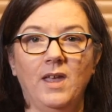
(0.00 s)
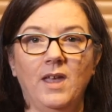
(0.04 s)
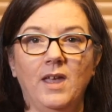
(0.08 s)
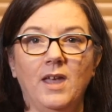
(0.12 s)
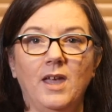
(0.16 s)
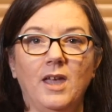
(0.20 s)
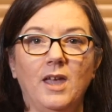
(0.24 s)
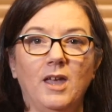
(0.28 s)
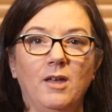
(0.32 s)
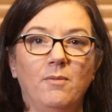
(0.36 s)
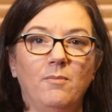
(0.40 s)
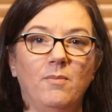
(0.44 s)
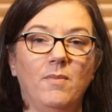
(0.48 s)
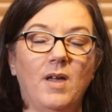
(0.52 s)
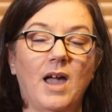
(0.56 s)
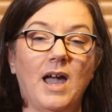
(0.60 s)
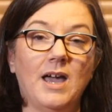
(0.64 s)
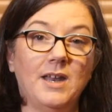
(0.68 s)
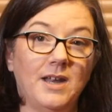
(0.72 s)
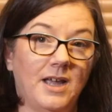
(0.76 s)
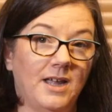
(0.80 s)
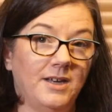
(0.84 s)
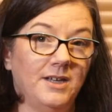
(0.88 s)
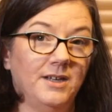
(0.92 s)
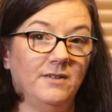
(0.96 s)

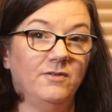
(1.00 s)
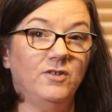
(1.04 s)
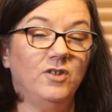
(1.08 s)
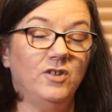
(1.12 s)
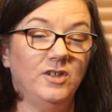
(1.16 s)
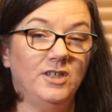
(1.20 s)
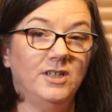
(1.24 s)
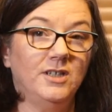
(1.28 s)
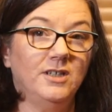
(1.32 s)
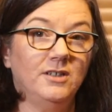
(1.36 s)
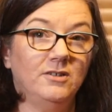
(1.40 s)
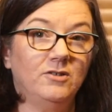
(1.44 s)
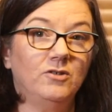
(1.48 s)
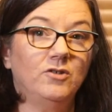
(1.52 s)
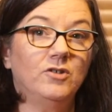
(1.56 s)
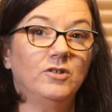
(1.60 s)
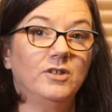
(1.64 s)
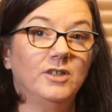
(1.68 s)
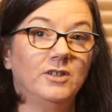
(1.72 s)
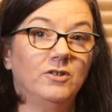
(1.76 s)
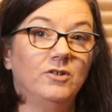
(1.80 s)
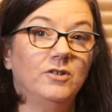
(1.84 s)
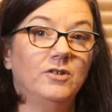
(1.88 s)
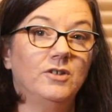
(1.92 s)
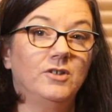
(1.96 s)
And if you
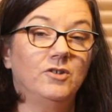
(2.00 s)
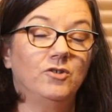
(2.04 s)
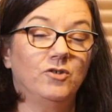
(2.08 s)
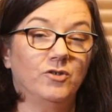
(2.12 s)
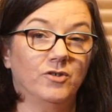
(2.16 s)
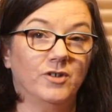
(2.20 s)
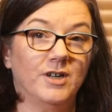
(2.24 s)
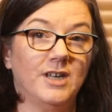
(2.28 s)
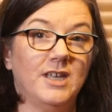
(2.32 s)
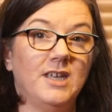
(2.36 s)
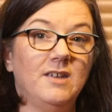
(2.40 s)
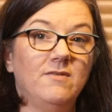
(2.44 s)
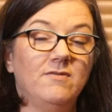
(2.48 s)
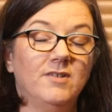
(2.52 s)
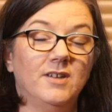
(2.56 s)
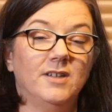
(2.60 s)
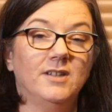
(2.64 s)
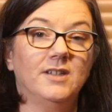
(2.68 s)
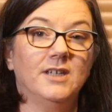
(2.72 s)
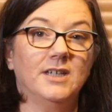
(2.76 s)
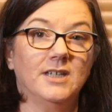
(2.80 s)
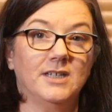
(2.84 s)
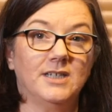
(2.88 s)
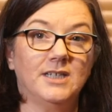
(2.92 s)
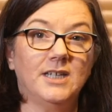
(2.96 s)
didn't grieve
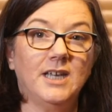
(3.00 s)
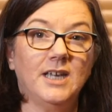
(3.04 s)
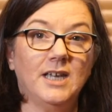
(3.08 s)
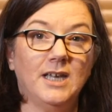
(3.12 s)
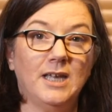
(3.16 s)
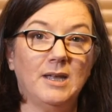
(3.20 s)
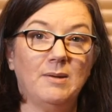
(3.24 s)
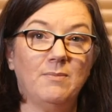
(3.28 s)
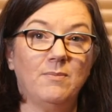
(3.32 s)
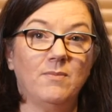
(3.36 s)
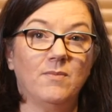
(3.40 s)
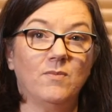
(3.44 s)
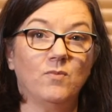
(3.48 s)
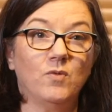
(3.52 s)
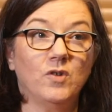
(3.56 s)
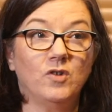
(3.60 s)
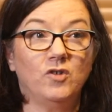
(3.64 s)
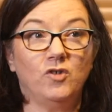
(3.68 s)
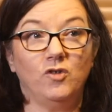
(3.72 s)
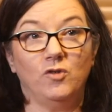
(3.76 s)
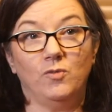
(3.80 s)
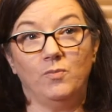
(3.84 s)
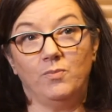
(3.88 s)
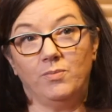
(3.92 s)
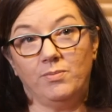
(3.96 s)
at that time,
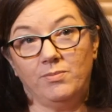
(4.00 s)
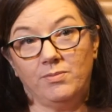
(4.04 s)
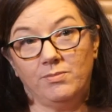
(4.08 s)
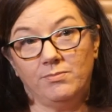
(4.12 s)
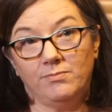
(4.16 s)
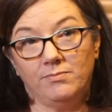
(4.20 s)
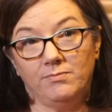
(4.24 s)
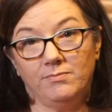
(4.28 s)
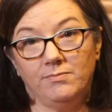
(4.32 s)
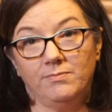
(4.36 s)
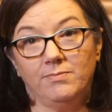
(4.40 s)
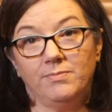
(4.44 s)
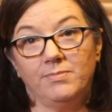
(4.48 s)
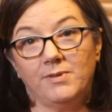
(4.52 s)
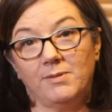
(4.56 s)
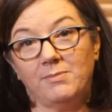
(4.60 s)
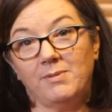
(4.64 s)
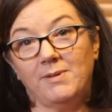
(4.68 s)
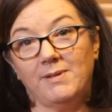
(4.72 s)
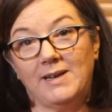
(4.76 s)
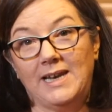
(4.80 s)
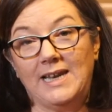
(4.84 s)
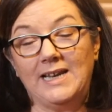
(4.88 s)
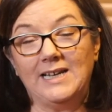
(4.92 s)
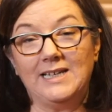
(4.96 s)
which you
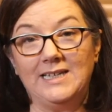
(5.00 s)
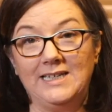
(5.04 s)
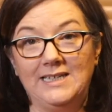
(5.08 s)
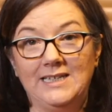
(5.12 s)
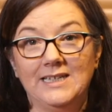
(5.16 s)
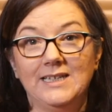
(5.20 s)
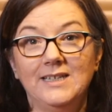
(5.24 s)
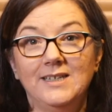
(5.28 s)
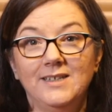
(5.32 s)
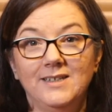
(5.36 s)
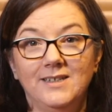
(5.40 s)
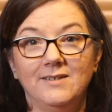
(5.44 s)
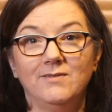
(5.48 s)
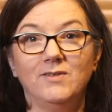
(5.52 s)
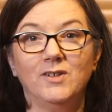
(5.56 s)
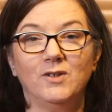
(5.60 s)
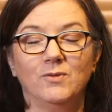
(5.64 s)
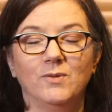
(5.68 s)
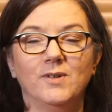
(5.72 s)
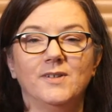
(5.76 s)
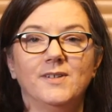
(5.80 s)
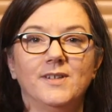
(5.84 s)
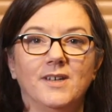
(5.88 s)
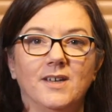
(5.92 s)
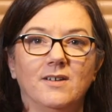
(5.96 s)
probably likely didn't if you
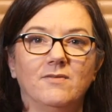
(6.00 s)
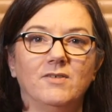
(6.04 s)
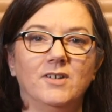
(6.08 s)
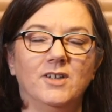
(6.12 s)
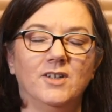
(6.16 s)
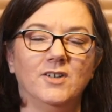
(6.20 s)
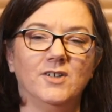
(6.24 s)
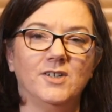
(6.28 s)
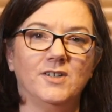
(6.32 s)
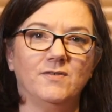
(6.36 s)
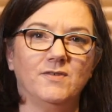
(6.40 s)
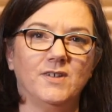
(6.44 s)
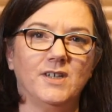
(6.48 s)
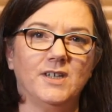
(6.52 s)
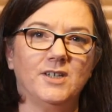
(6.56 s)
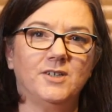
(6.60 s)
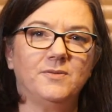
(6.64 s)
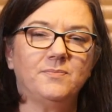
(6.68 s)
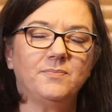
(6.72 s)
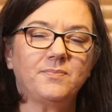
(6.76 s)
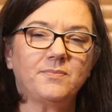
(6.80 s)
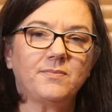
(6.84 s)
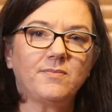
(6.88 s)
were 7 years of age,